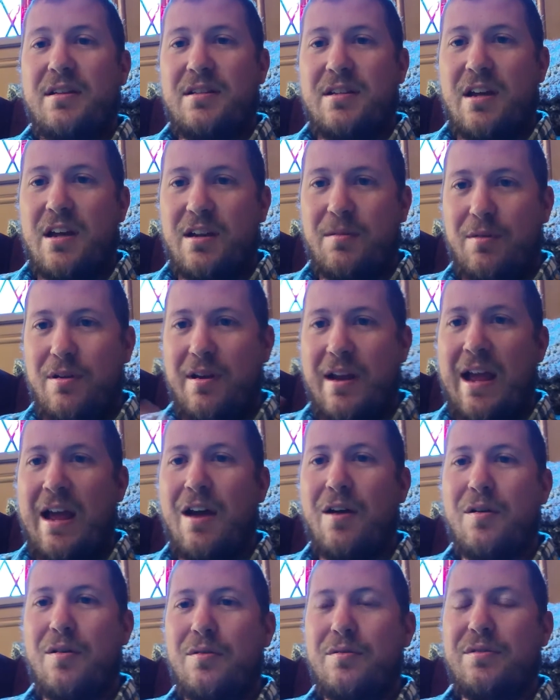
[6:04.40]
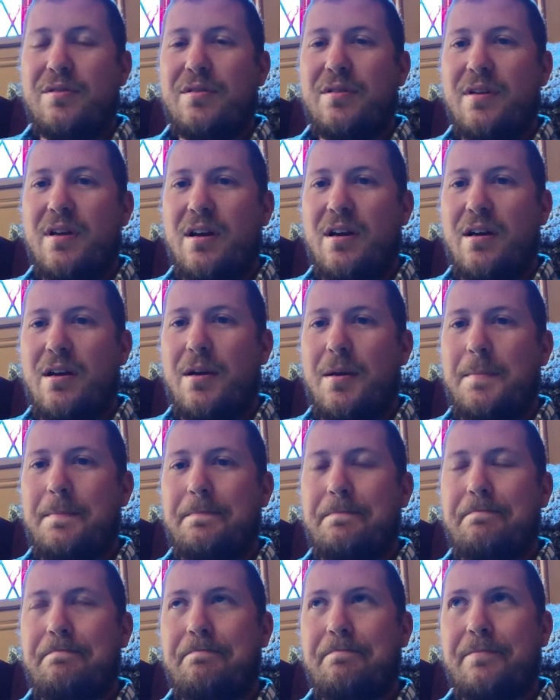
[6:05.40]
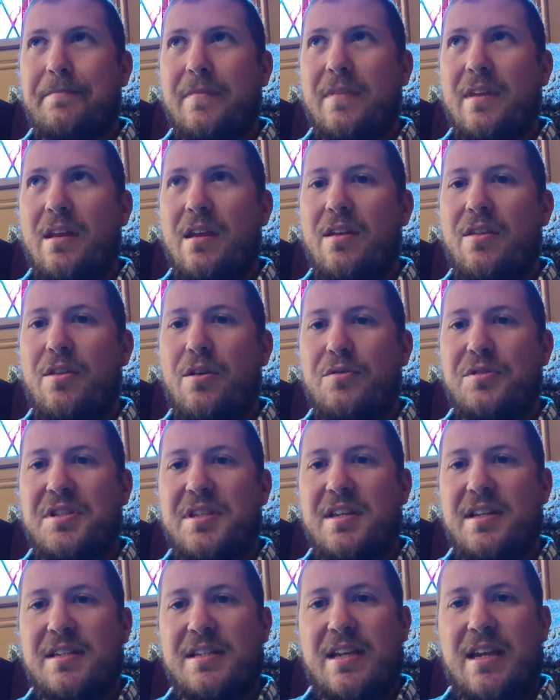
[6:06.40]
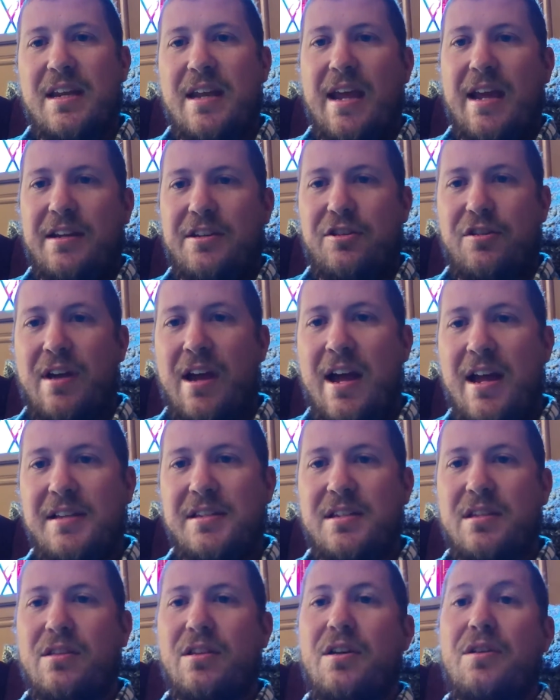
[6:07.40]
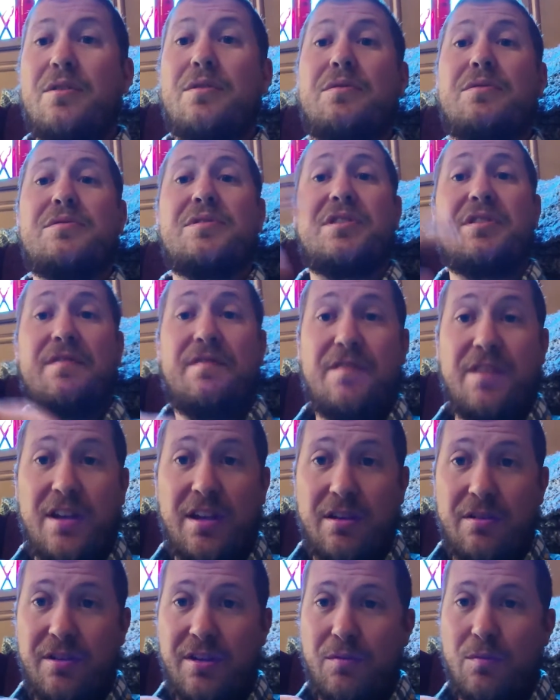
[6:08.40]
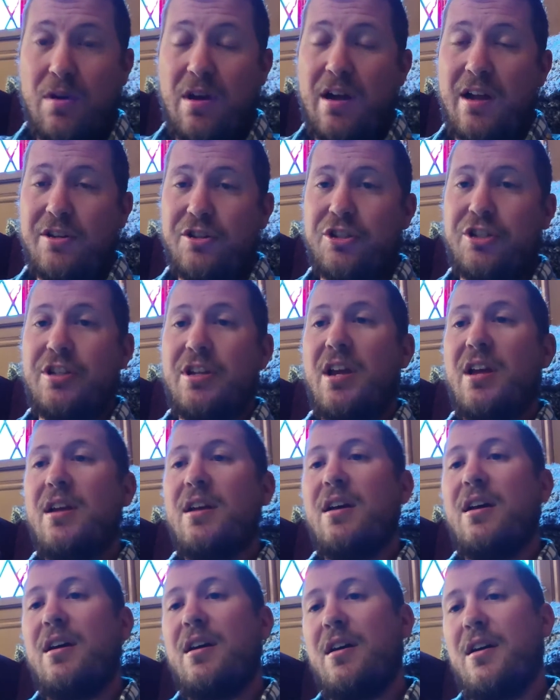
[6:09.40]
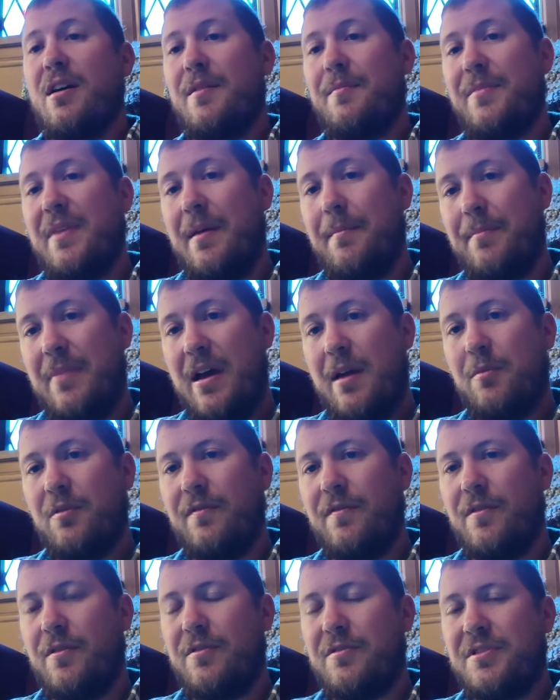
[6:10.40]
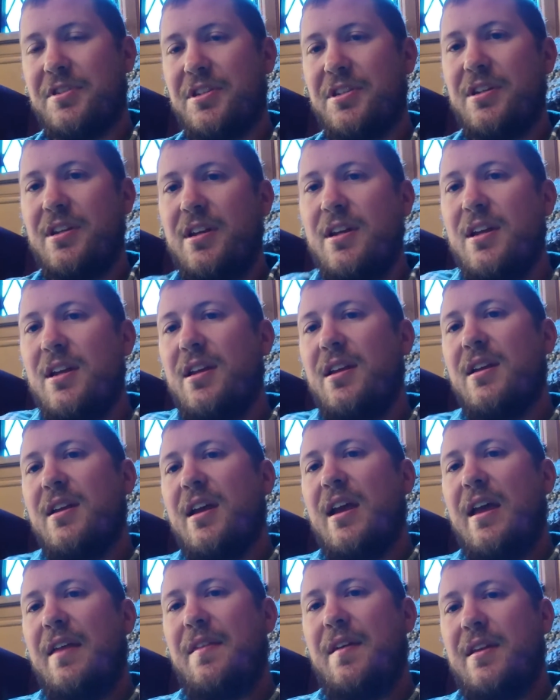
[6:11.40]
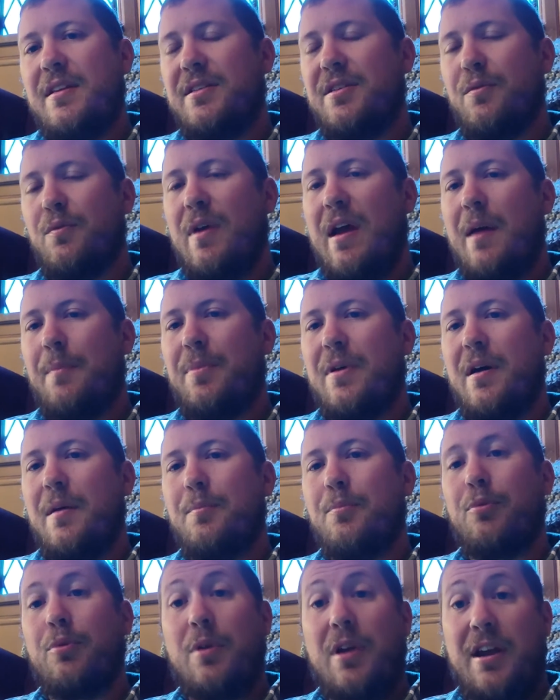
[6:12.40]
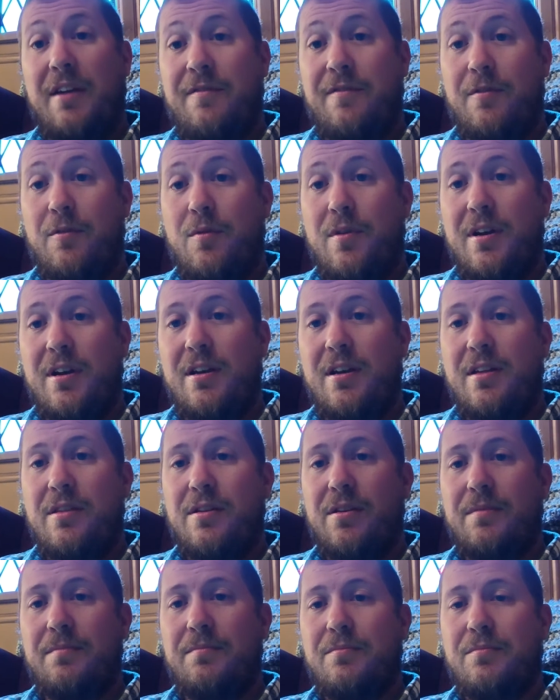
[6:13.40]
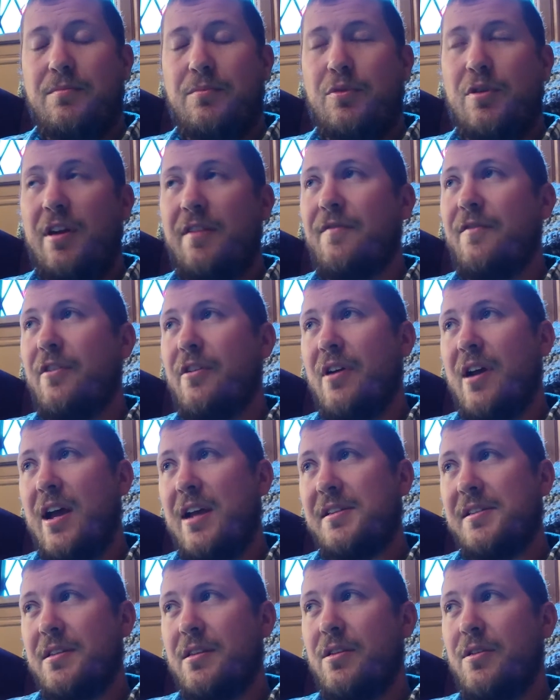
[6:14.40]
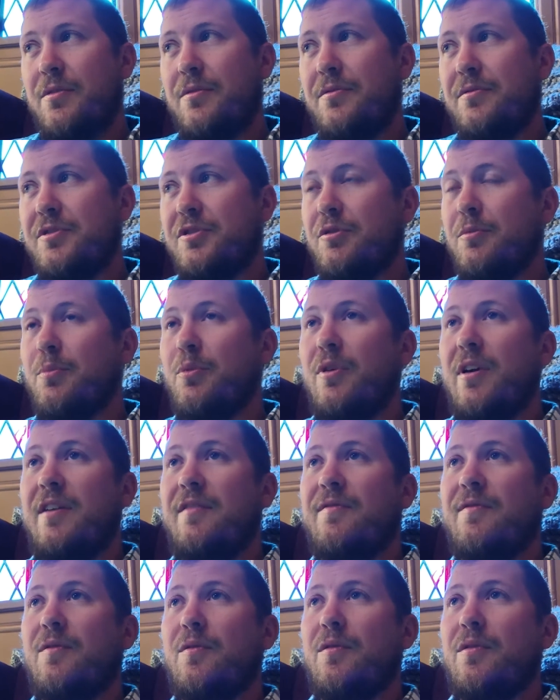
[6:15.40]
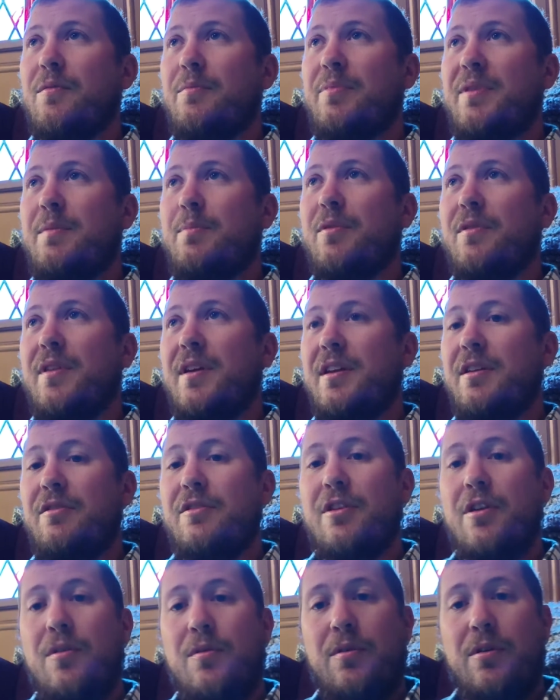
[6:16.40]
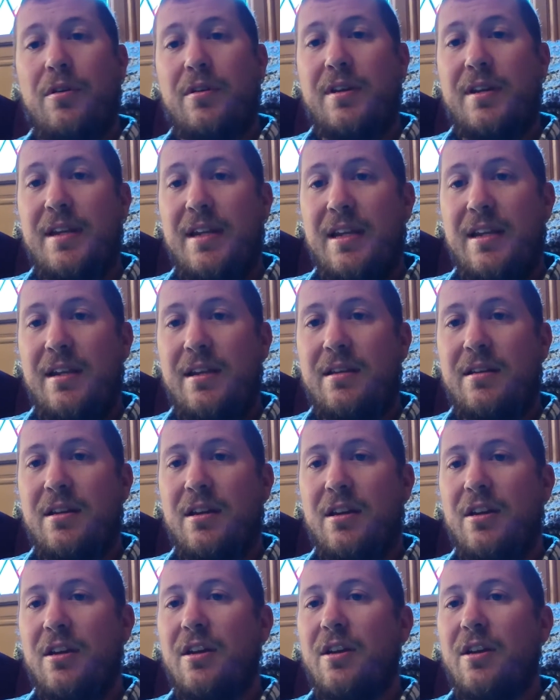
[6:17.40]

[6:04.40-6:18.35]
Talk about how those things connect. Your highs and lows, the video you watched, that Bible verse. And then to wrap up, pray for one another. Pray for your highs and lows, or pray for people that you know are in need,